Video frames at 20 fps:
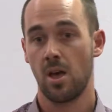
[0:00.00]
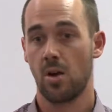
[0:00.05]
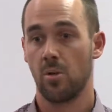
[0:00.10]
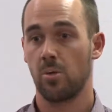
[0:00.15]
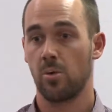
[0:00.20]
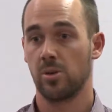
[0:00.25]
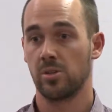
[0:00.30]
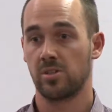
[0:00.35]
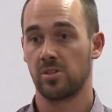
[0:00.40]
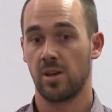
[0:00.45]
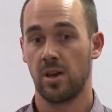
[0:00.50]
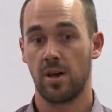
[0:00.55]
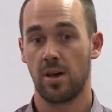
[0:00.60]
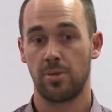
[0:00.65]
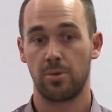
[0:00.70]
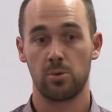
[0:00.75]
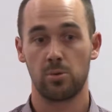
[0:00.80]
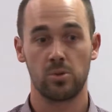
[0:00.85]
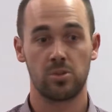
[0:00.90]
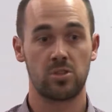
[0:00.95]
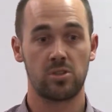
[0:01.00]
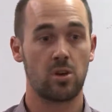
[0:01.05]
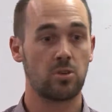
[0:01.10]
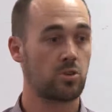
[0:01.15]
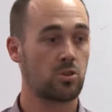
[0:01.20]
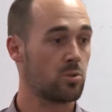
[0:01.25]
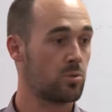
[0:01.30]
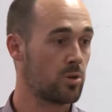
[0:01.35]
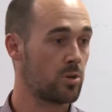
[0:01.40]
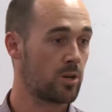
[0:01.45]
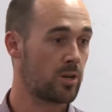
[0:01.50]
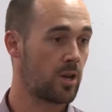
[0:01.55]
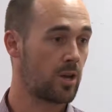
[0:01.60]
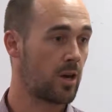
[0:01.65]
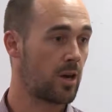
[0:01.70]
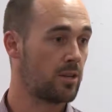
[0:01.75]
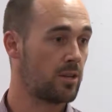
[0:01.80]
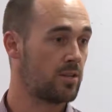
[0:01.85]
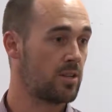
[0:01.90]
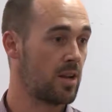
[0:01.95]
was through a social
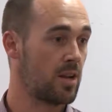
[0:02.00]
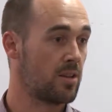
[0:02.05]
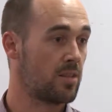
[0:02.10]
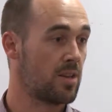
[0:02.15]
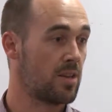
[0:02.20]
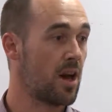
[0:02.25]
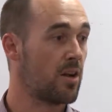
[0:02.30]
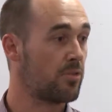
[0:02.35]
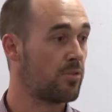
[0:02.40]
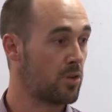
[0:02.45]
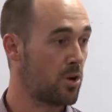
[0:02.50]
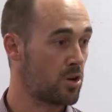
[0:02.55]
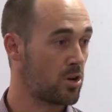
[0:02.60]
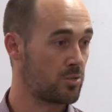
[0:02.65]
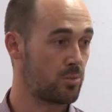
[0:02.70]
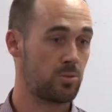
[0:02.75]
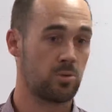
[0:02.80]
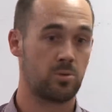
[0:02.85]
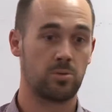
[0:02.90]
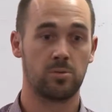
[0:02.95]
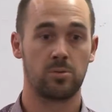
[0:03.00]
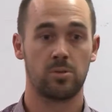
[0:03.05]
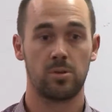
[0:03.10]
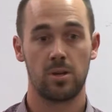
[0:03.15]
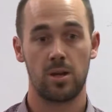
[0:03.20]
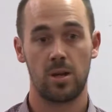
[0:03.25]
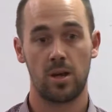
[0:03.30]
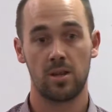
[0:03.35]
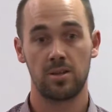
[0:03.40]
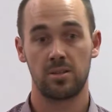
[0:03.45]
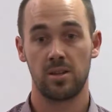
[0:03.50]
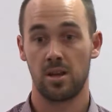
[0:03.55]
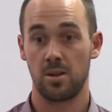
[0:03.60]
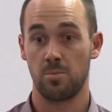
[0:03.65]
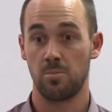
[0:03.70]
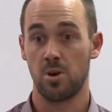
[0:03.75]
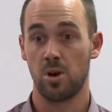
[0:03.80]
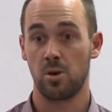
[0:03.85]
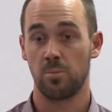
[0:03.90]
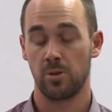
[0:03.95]
worker down in the Alfred Hospital down
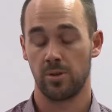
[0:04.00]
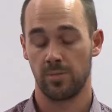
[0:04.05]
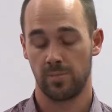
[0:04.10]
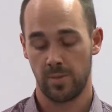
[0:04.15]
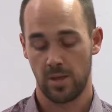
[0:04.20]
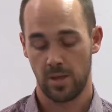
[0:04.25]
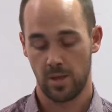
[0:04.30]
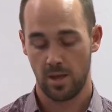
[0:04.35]
in Melbourne.